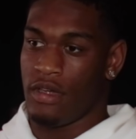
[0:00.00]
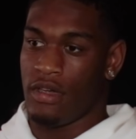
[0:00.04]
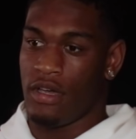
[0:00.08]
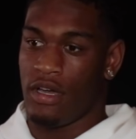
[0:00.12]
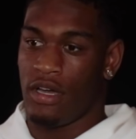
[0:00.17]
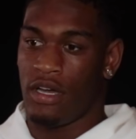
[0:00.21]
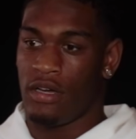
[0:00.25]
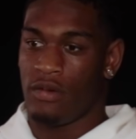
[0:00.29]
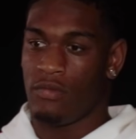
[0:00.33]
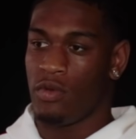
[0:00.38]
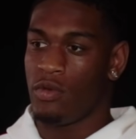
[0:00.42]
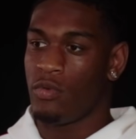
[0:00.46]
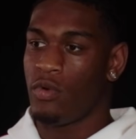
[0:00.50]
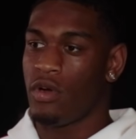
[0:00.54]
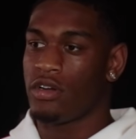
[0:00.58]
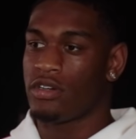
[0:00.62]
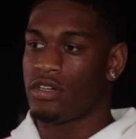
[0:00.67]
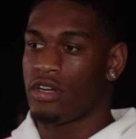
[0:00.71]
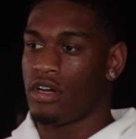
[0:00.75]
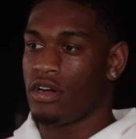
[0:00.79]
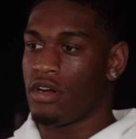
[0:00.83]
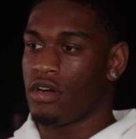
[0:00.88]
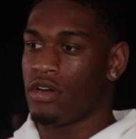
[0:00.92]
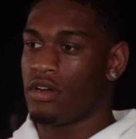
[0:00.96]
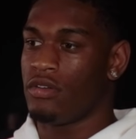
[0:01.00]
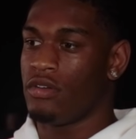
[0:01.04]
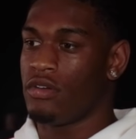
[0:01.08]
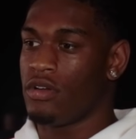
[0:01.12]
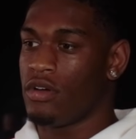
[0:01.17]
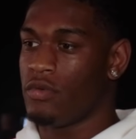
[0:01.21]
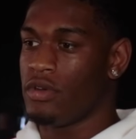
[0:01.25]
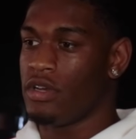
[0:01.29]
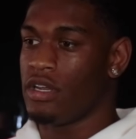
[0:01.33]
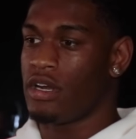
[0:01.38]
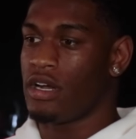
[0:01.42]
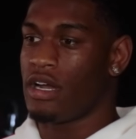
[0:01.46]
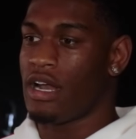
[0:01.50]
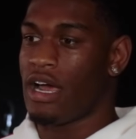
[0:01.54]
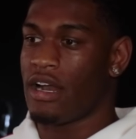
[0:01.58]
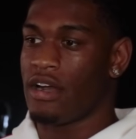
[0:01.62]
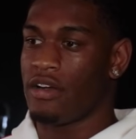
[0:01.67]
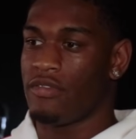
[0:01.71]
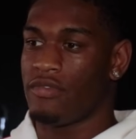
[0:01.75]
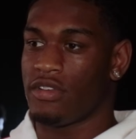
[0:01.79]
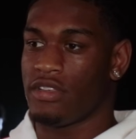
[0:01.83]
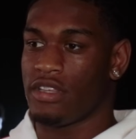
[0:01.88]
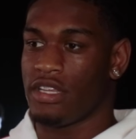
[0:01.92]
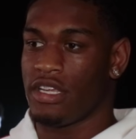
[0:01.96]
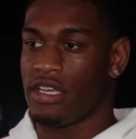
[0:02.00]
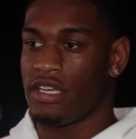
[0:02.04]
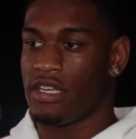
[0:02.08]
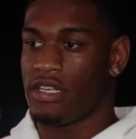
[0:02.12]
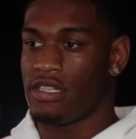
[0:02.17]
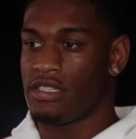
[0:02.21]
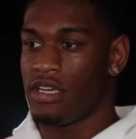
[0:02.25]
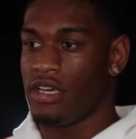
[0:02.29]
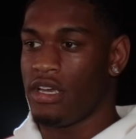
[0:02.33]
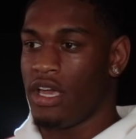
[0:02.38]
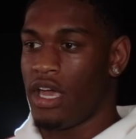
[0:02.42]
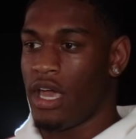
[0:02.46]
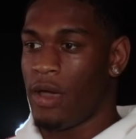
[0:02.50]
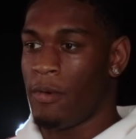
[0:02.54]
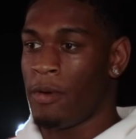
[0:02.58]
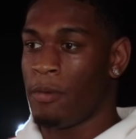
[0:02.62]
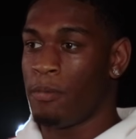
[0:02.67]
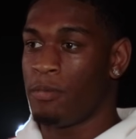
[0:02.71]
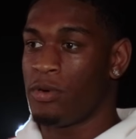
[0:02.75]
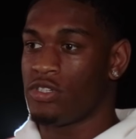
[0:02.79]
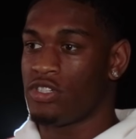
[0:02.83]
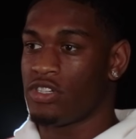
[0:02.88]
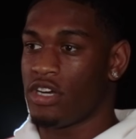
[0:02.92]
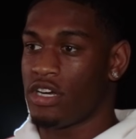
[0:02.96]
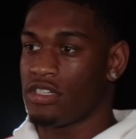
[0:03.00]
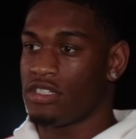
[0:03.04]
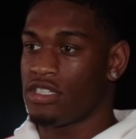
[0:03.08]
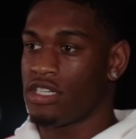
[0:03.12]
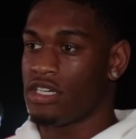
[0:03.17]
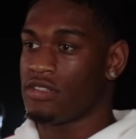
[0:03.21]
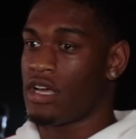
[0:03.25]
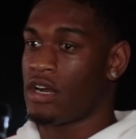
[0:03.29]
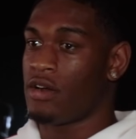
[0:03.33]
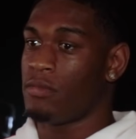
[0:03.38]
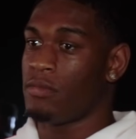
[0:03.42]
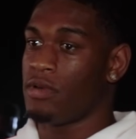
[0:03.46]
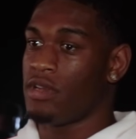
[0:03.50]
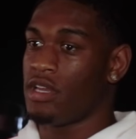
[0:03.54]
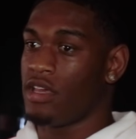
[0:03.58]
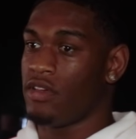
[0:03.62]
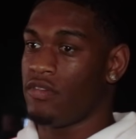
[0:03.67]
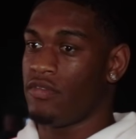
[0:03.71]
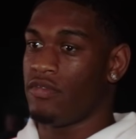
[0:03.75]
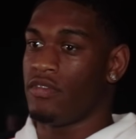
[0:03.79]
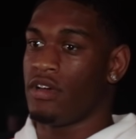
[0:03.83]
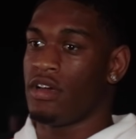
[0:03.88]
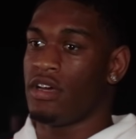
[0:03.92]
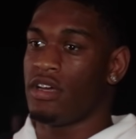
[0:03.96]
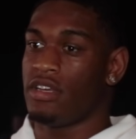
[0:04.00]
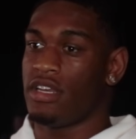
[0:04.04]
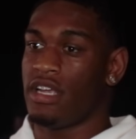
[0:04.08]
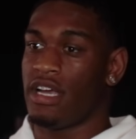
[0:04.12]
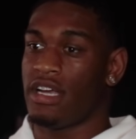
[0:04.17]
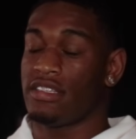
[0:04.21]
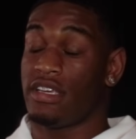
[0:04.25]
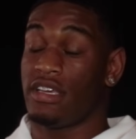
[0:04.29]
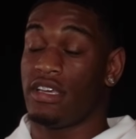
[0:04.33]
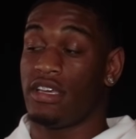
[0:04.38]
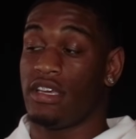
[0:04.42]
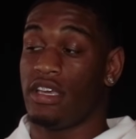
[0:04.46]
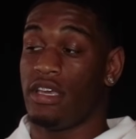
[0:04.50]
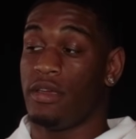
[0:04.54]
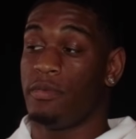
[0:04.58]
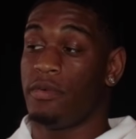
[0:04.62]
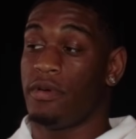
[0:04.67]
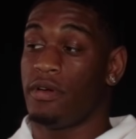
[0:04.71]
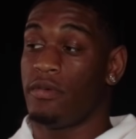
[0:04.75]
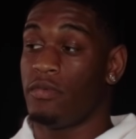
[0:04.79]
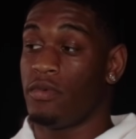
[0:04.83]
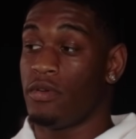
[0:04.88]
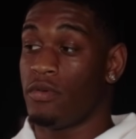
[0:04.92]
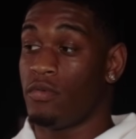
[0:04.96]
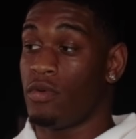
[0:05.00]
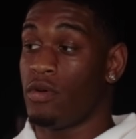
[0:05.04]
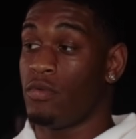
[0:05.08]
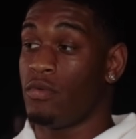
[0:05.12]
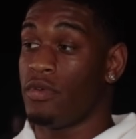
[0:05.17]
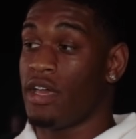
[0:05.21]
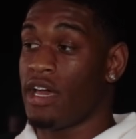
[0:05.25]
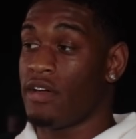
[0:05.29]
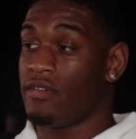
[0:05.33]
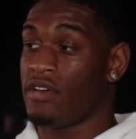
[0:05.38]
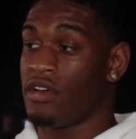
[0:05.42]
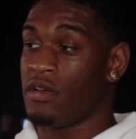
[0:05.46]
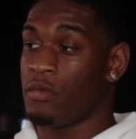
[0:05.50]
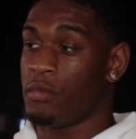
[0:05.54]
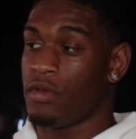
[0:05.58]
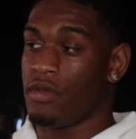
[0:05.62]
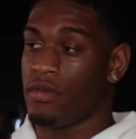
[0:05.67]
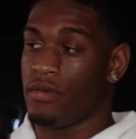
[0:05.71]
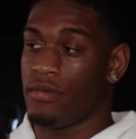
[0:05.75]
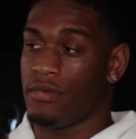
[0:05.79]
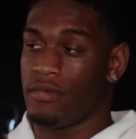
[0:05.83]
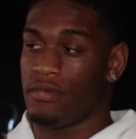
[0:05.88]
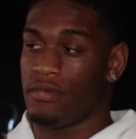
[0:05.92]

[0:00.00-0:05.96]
We worked hard. You know, we did a lot of different things, and we push ourselves. I don't believe Deontay can keep up with what we have coming.